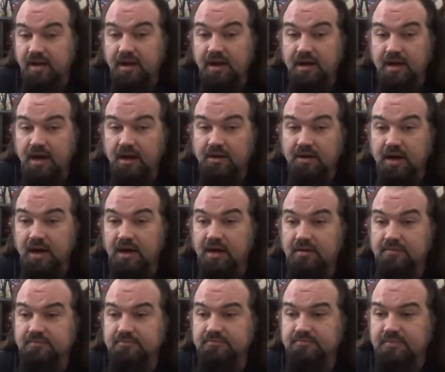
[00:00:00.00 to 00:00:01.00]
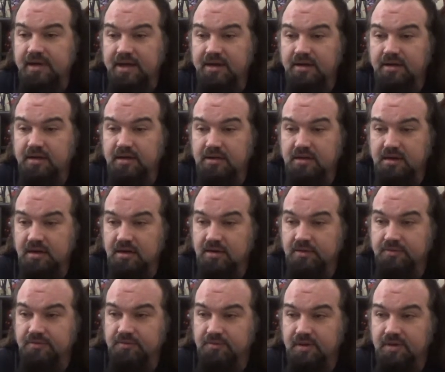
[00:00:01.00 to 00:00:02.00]
our
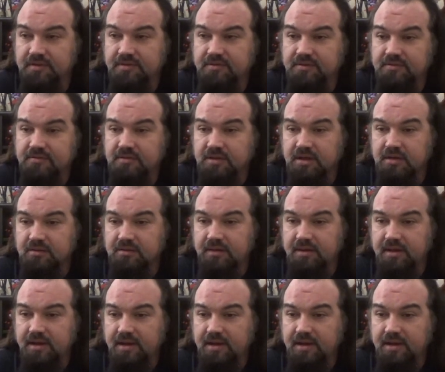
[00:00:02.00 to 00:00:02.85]
host wants, you know,